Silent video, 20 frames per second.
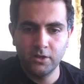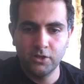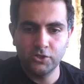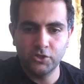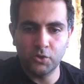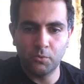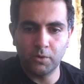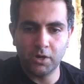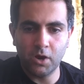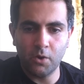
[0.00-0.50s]

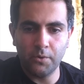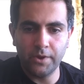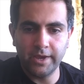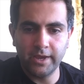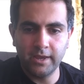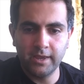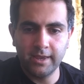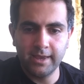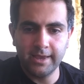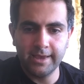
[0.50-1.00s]
So we're
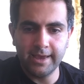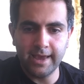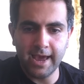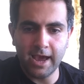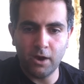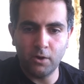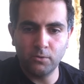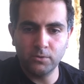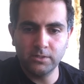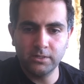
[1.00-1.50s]
going
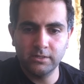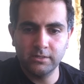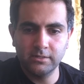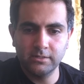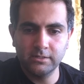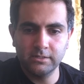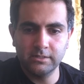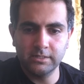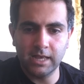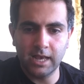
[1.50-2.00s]

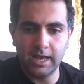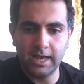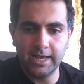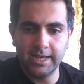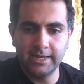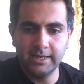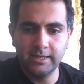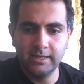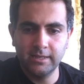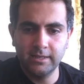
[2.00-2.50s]

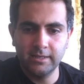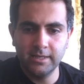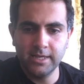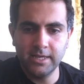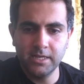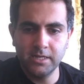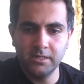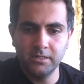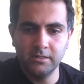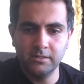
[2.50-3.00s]
outside,
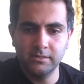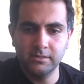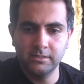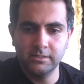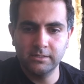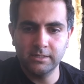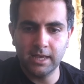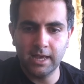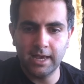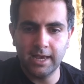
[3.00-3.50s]

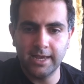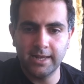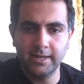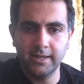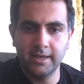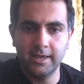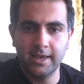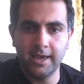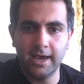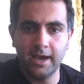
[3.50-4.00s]
inside,
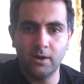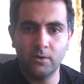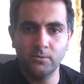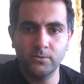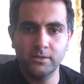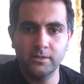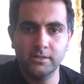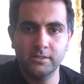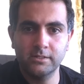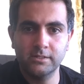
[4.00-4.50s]

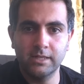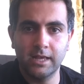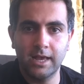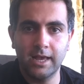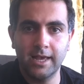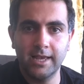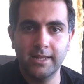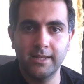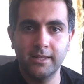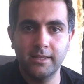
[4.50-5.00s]

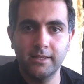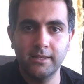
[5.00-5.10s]
outside,